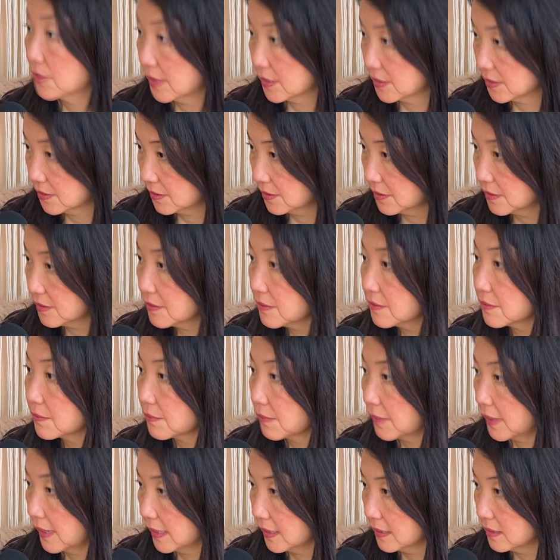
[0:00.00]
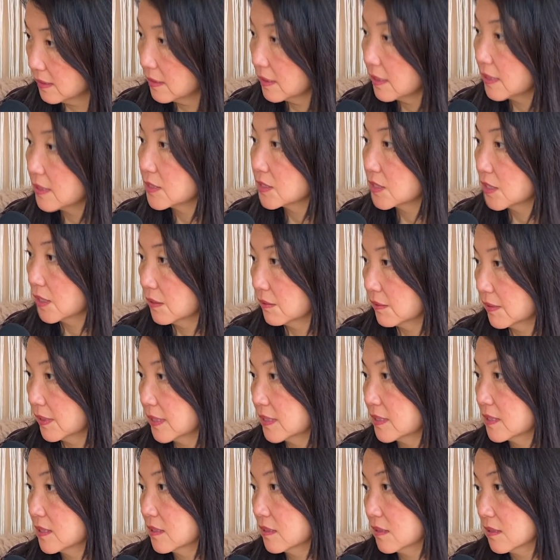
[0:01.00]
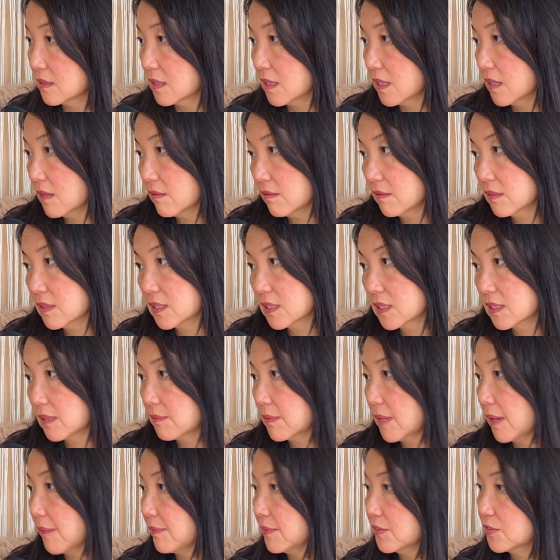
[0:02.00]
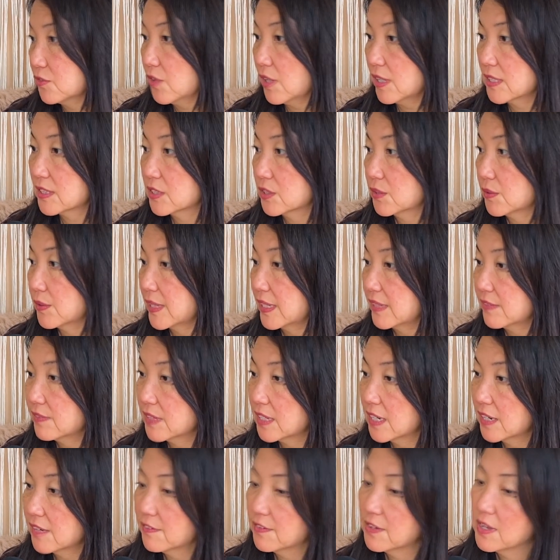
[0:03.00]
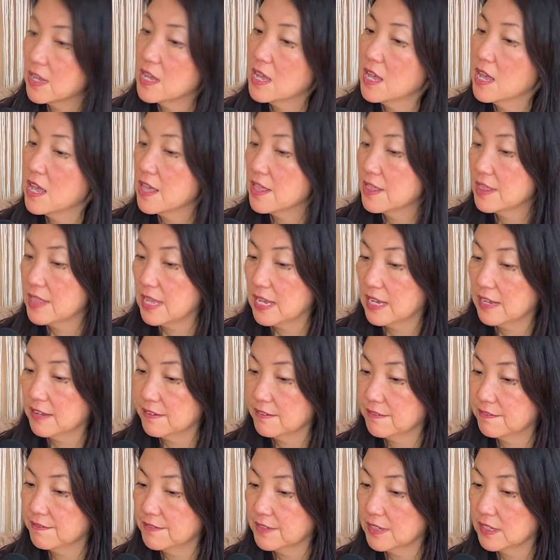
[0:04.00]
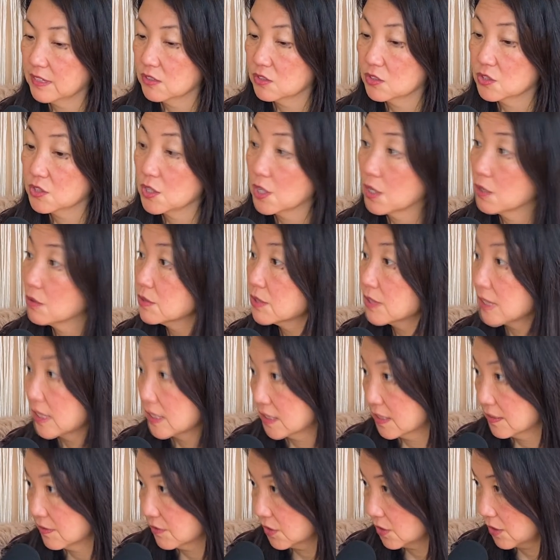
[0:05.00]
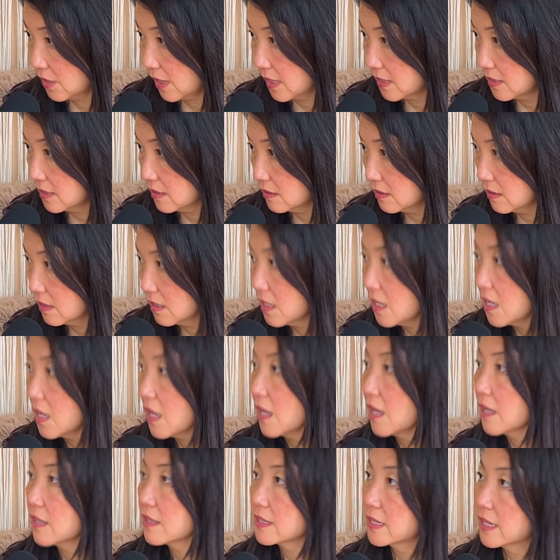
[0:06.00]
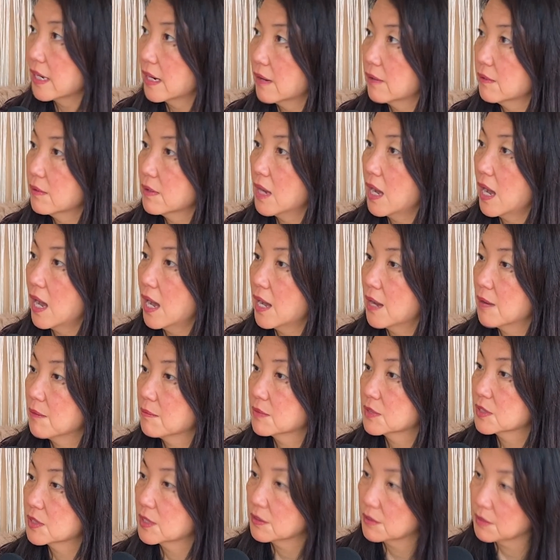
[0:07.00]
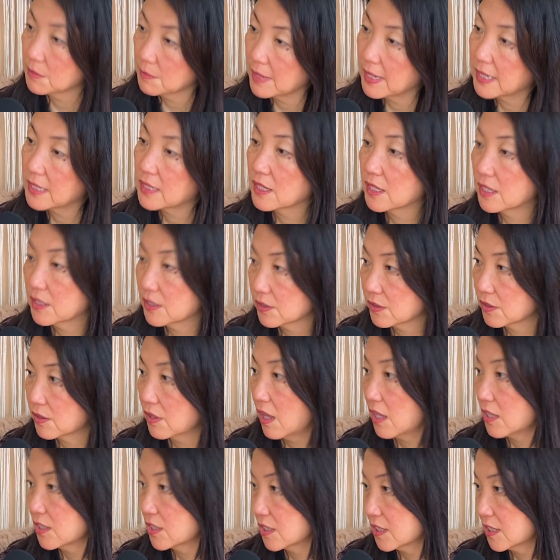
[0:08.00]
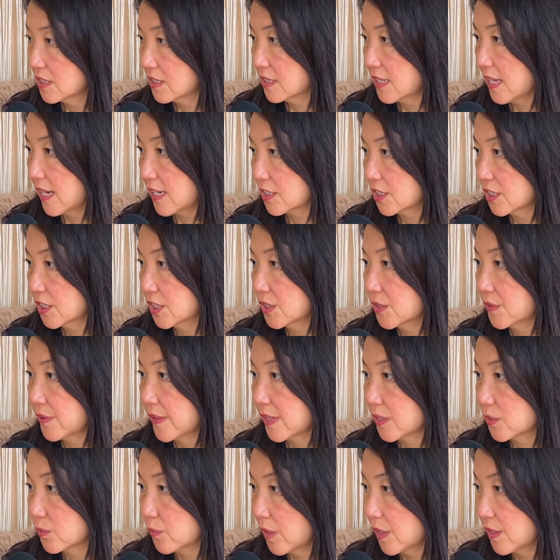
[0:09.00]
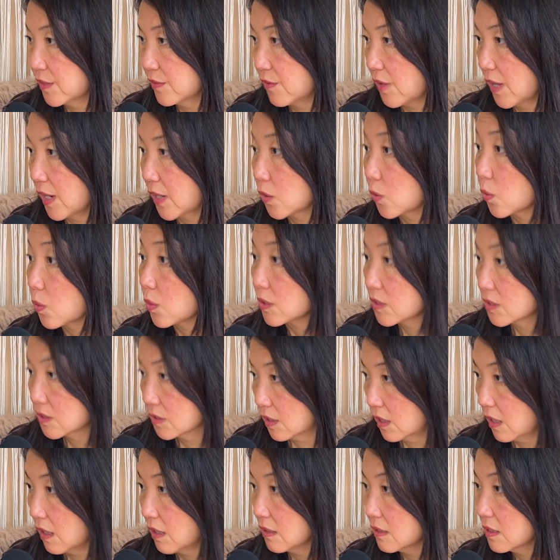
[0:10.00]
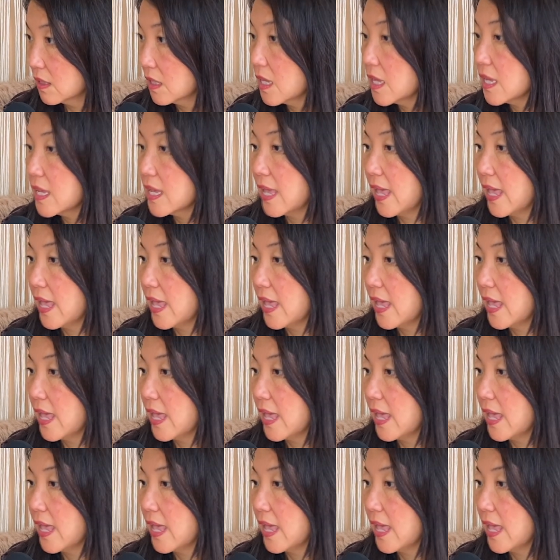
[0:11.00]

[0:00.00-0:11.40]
stressor, right? Mm-hmm. So it's, some type of stress. So even if they feel no sense of stress, so the medical endocrinologist is actually doing a 24-hour cortisol